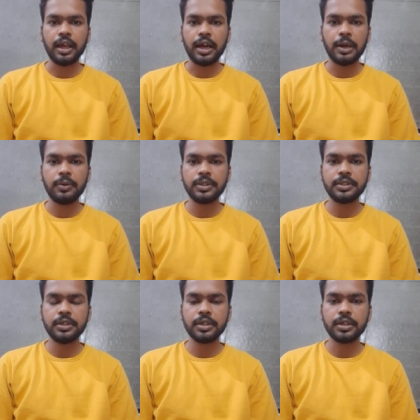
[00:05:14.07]
adverse
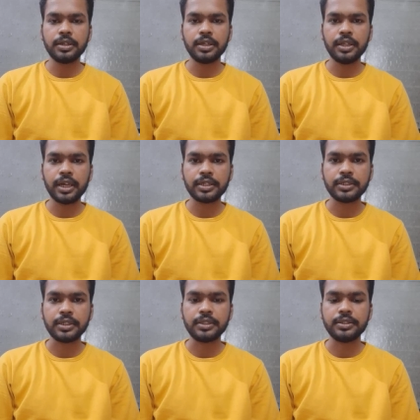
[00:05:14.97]
drug
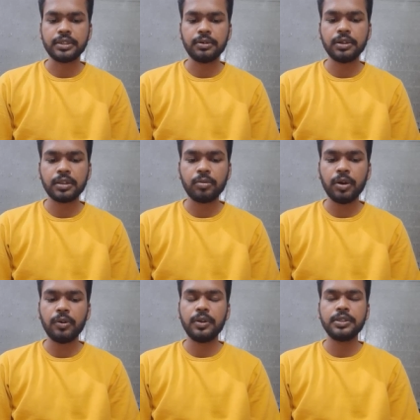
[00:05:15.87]
reaction. Seventh
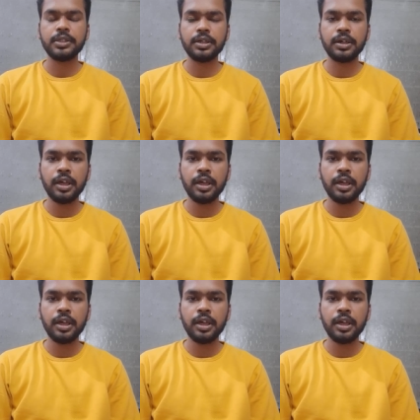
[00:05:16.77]
module is a